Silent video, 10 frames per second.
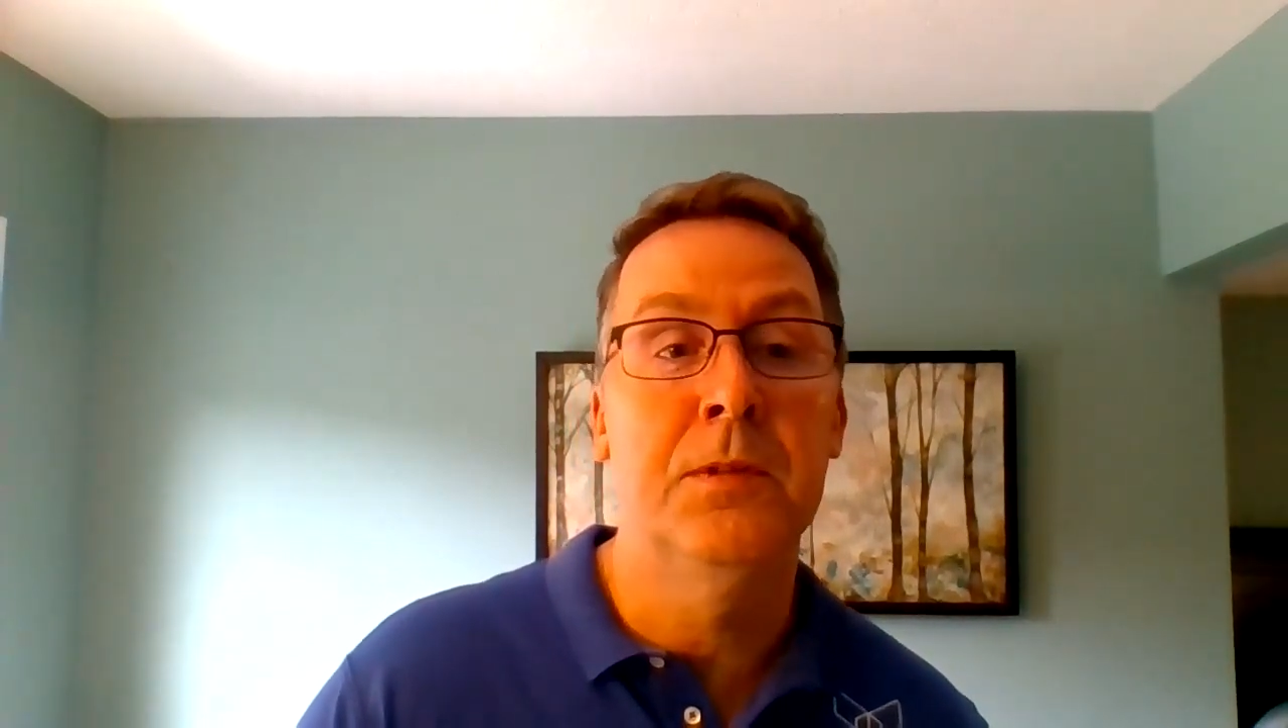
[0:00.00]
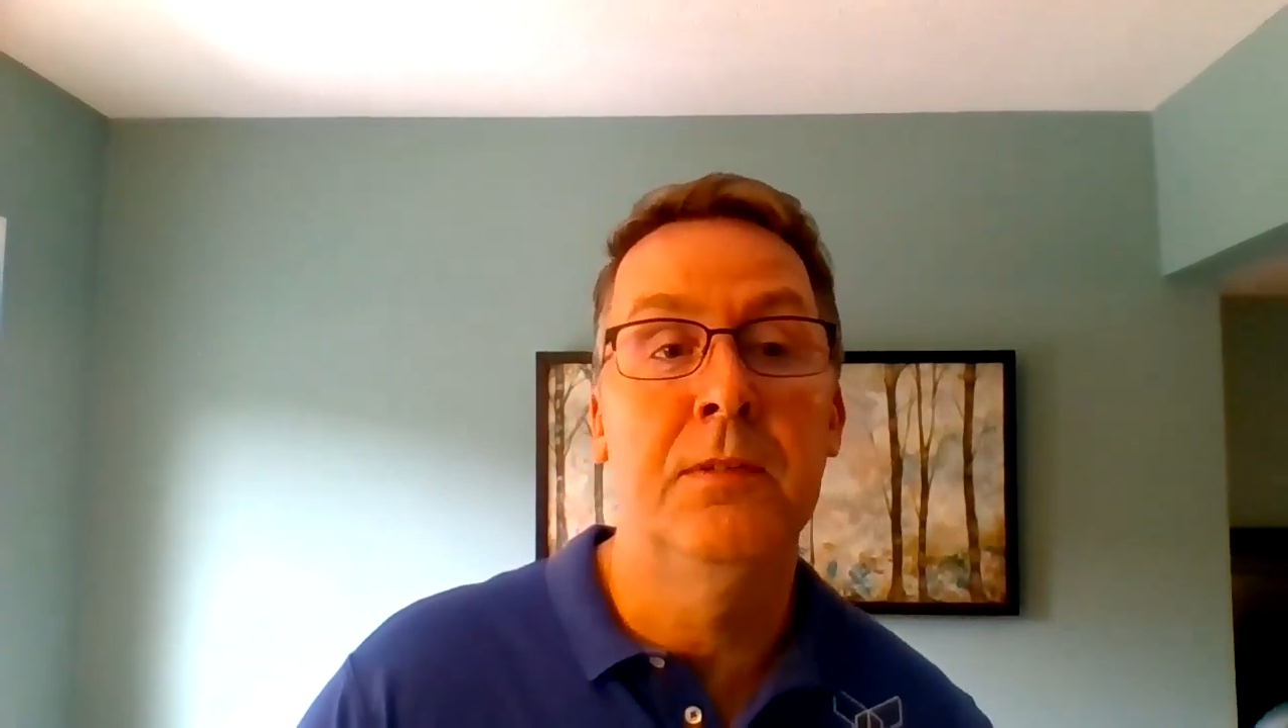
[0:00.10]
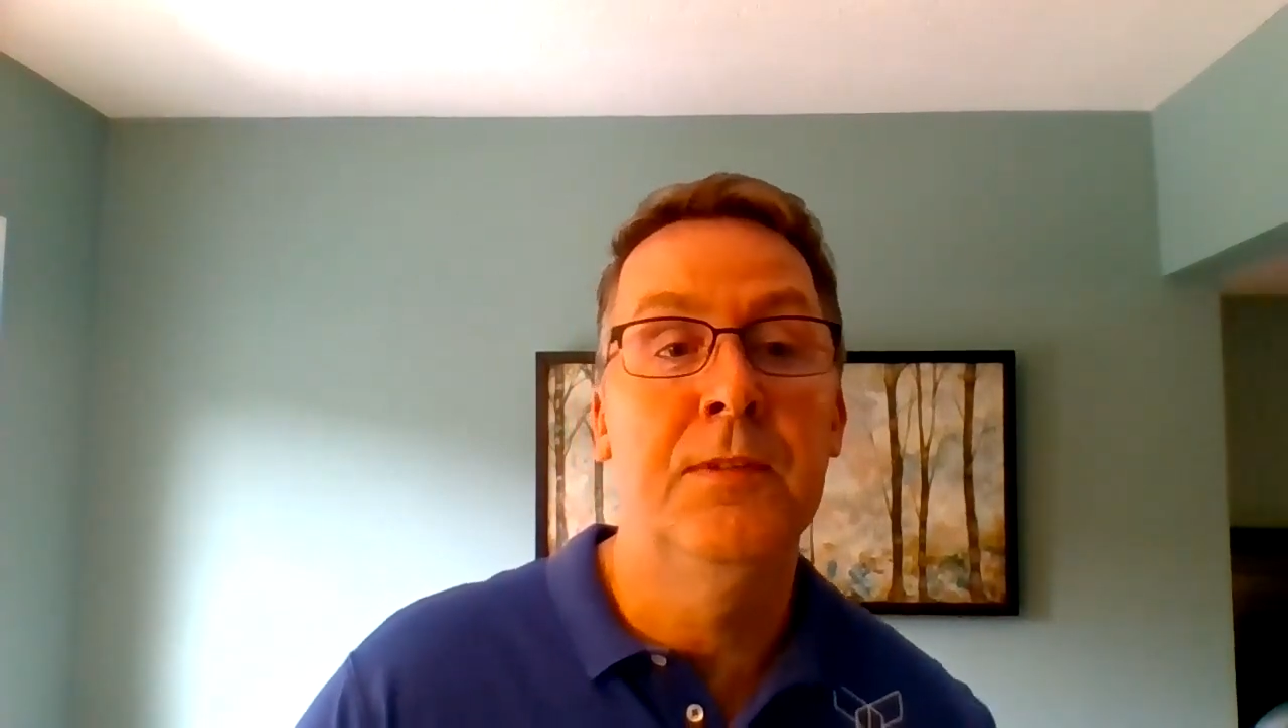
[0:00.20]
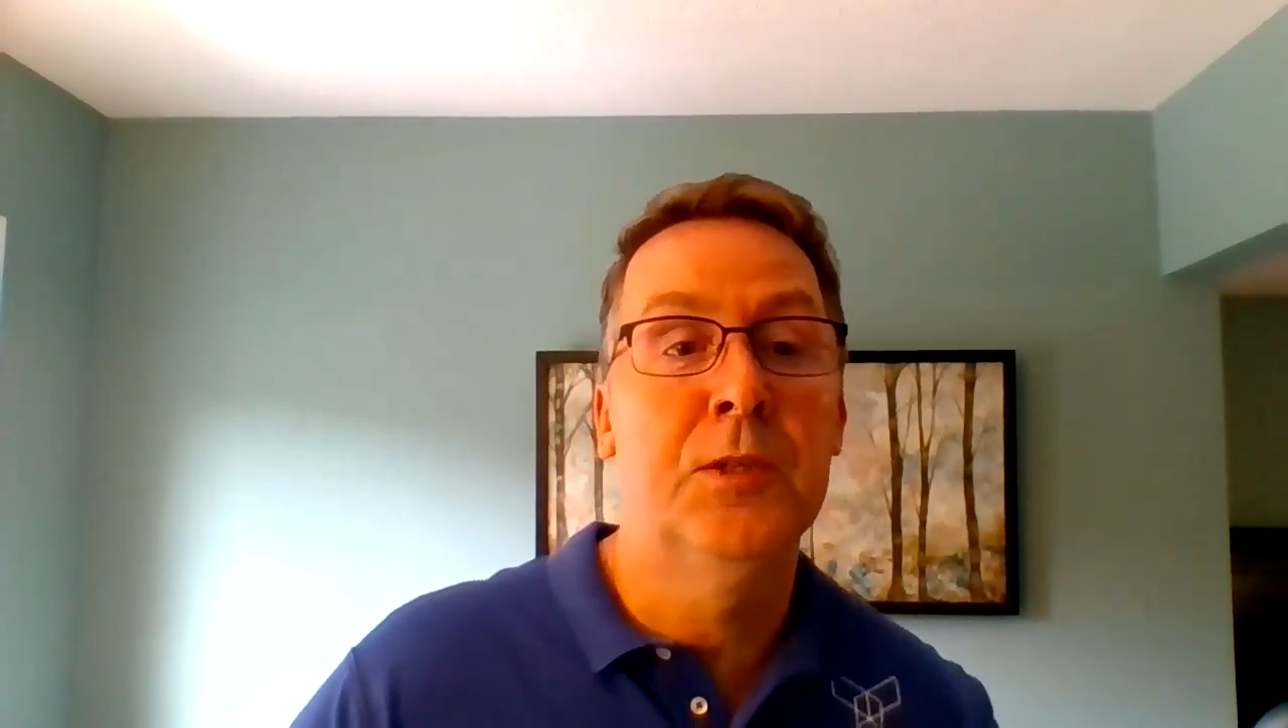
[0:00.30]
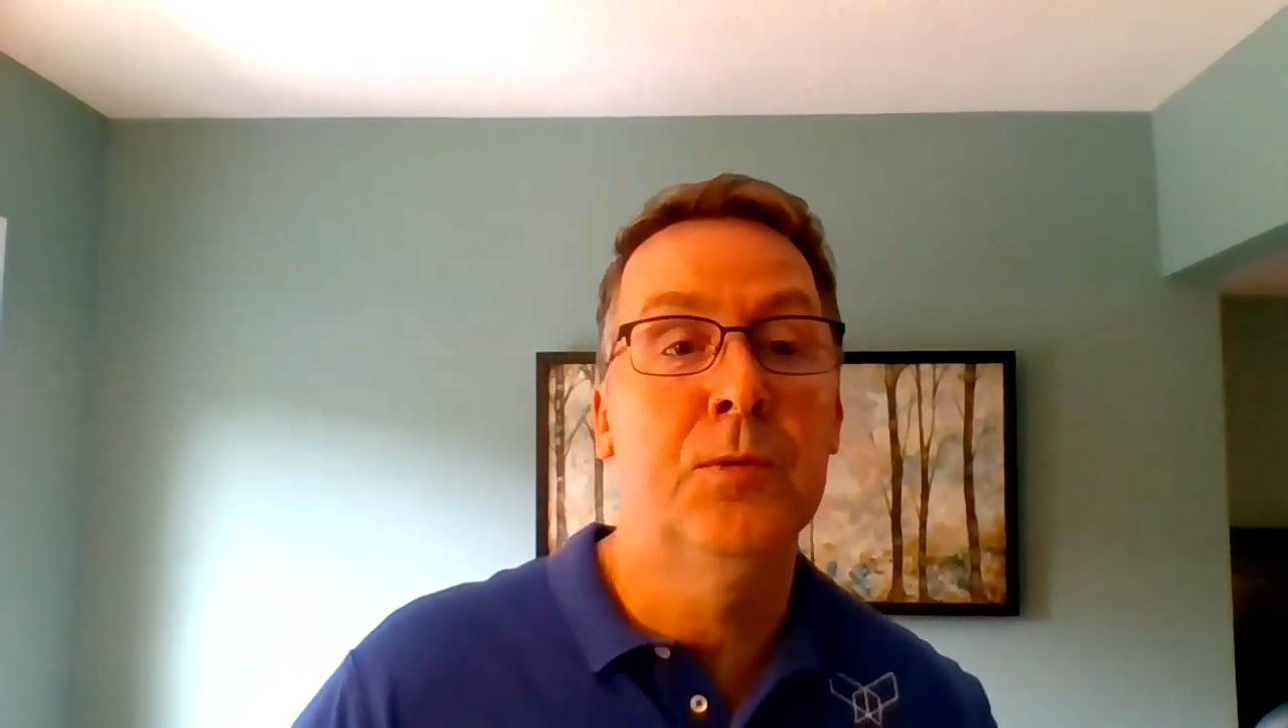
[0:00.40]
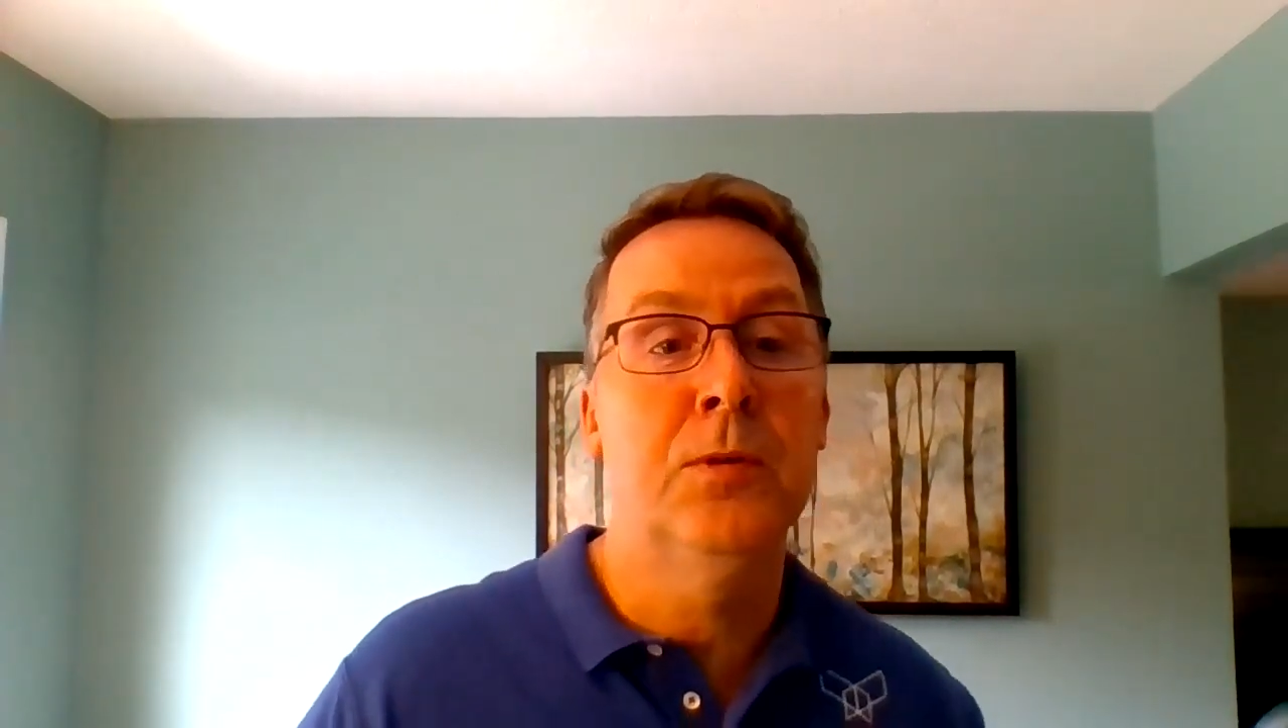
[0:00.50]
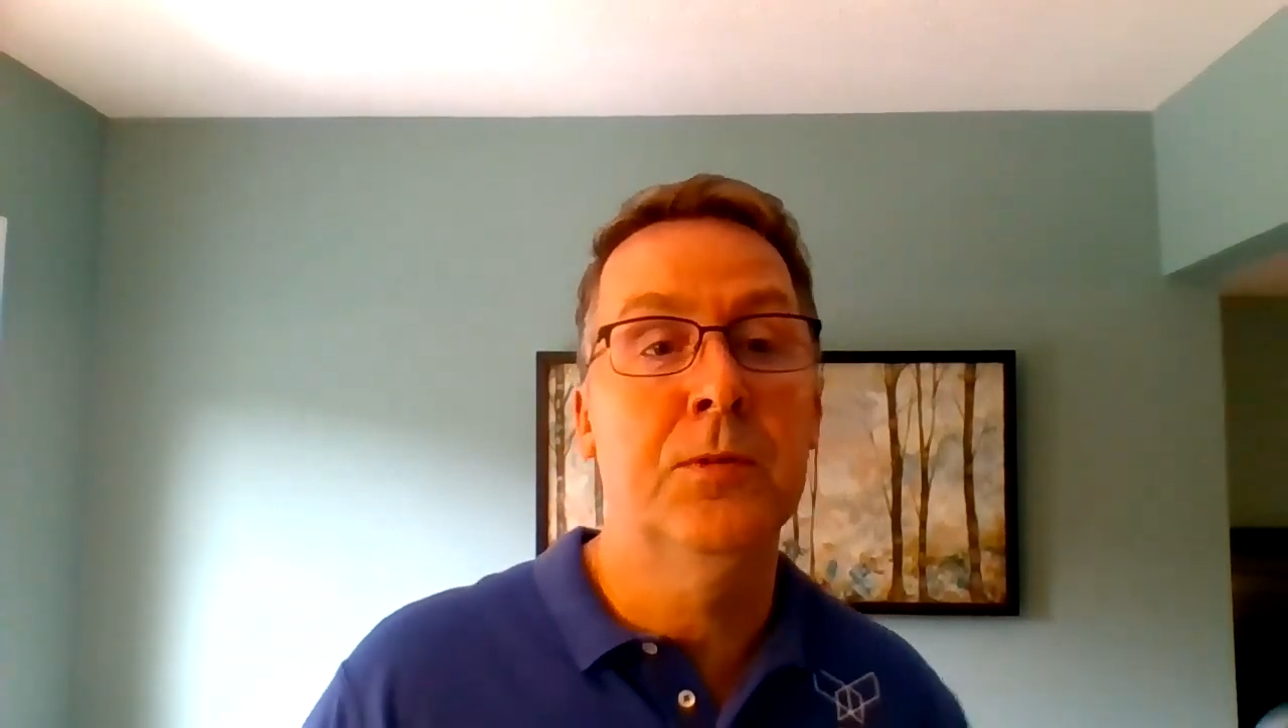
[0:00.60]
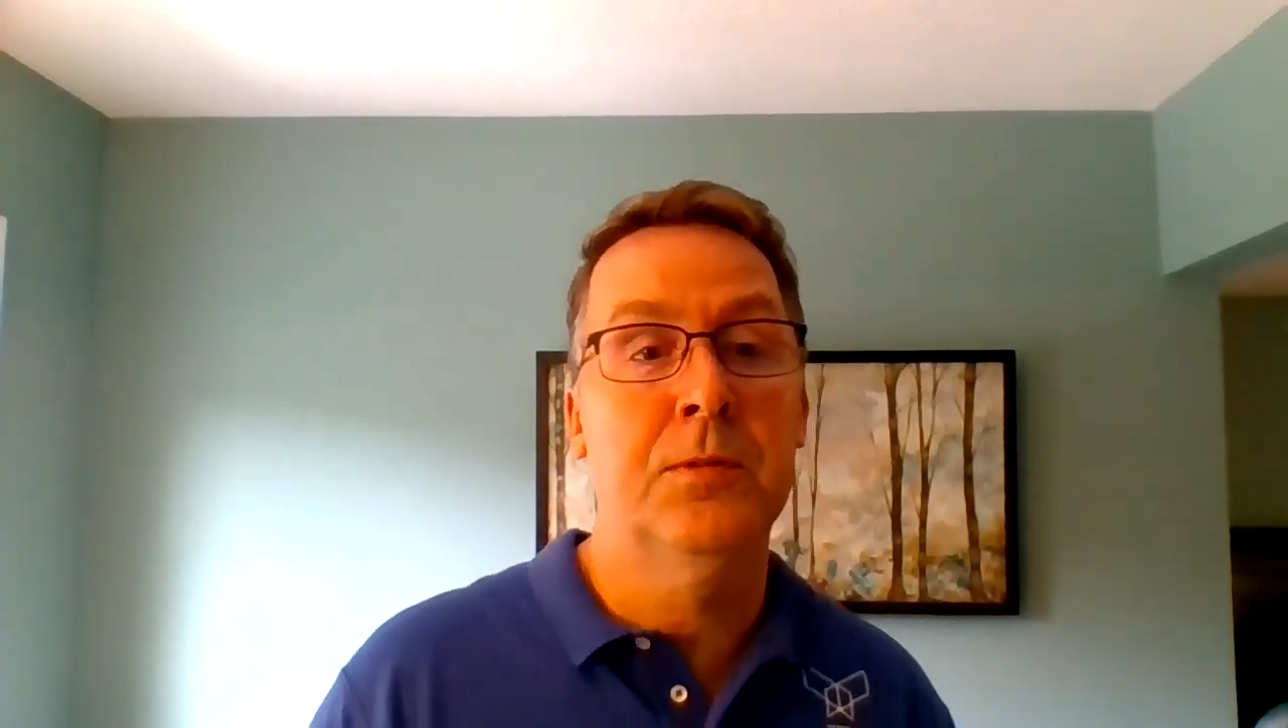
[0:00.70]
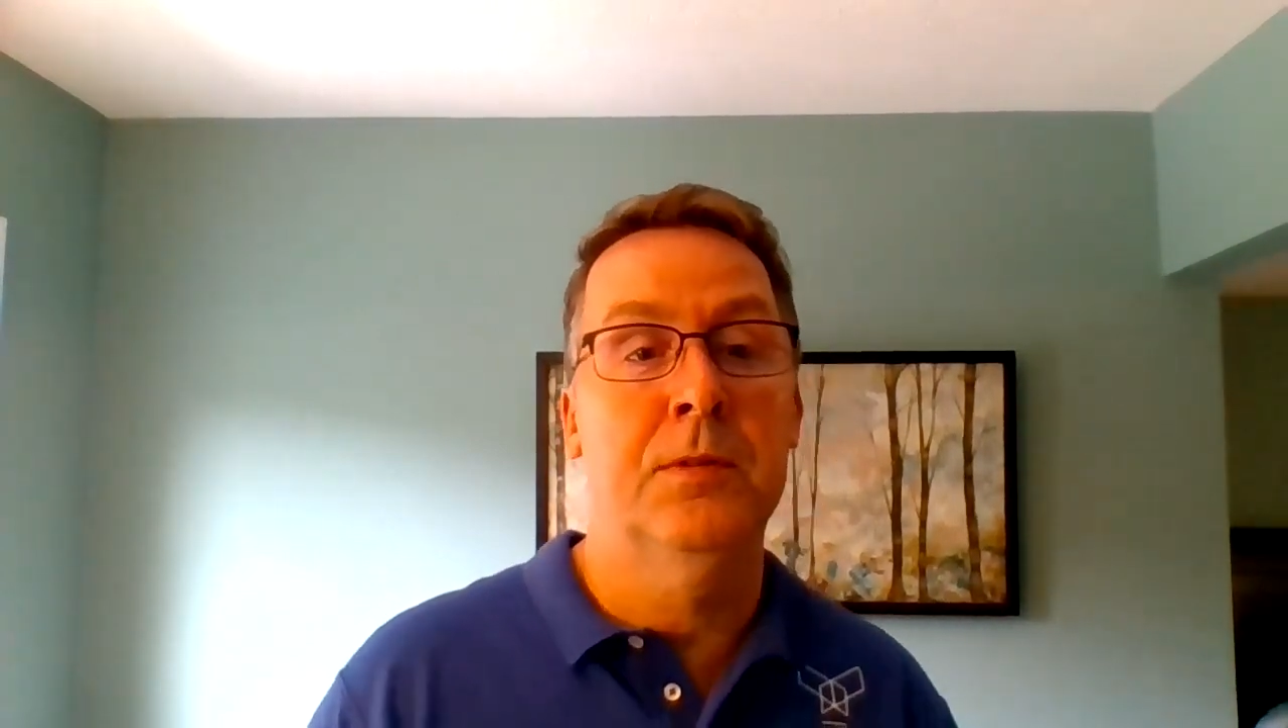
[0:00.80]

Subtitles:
individuals